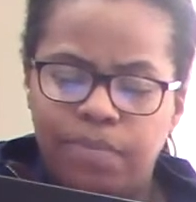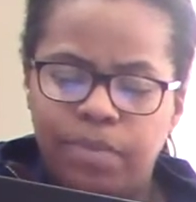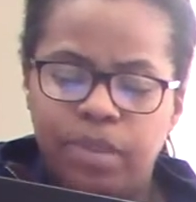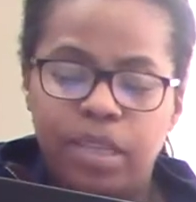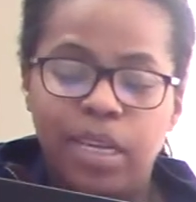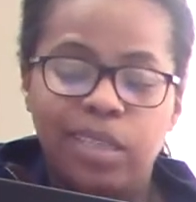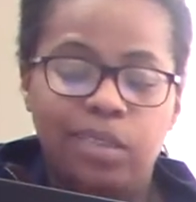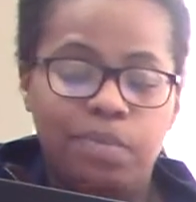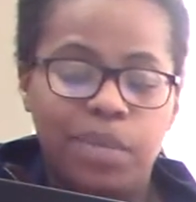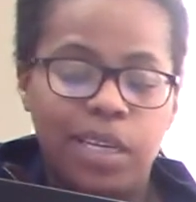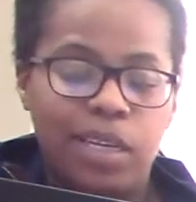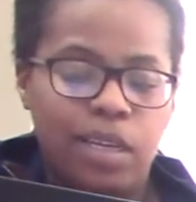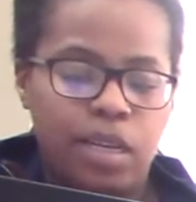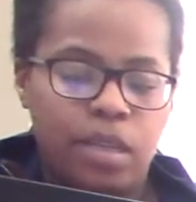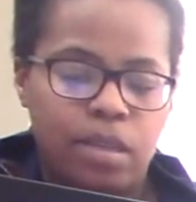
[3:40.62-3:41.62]
things
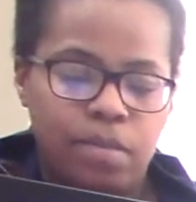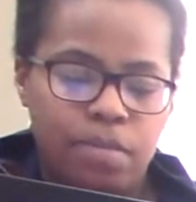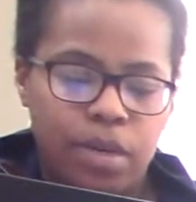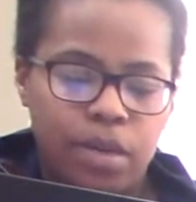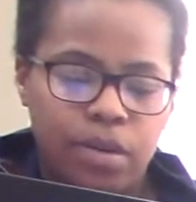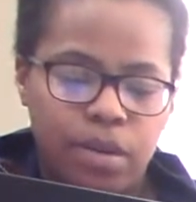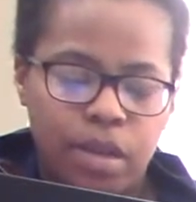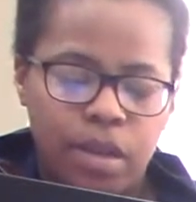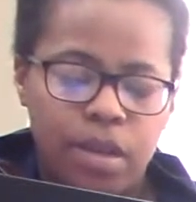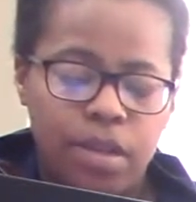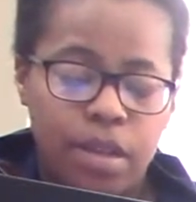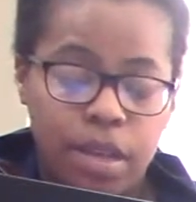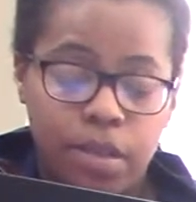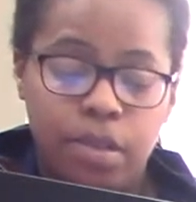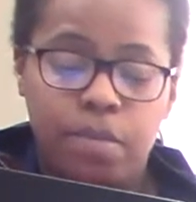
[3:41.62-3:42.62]
mean in the
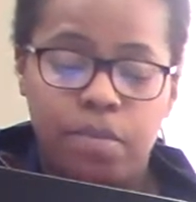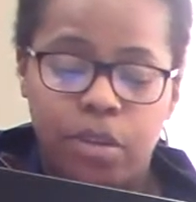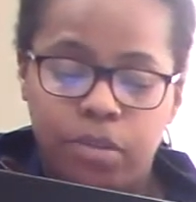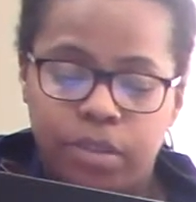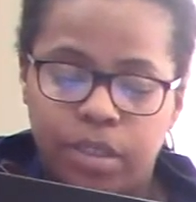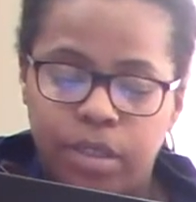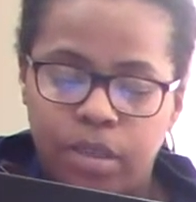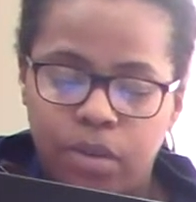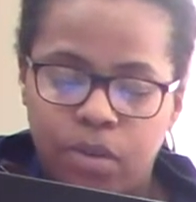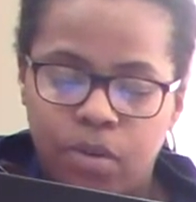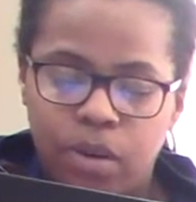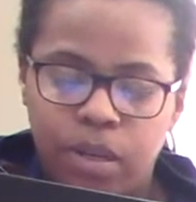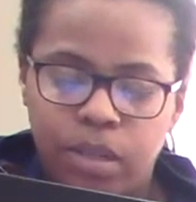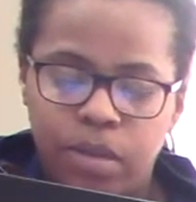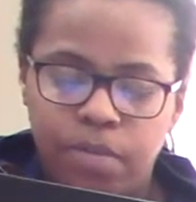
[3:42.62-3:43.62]
music
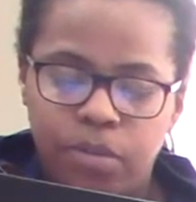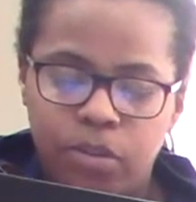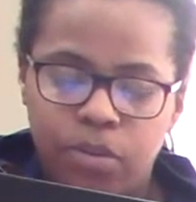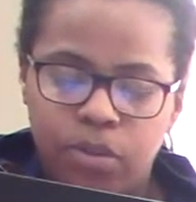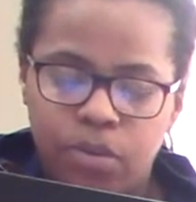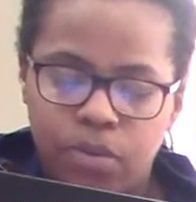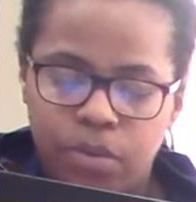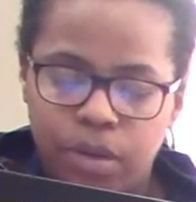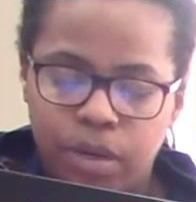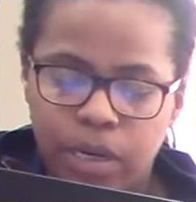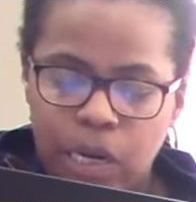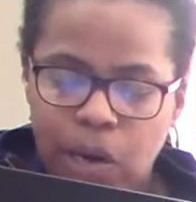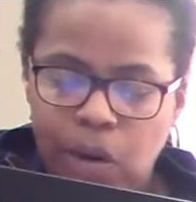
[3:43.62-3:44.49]
or in the musical work.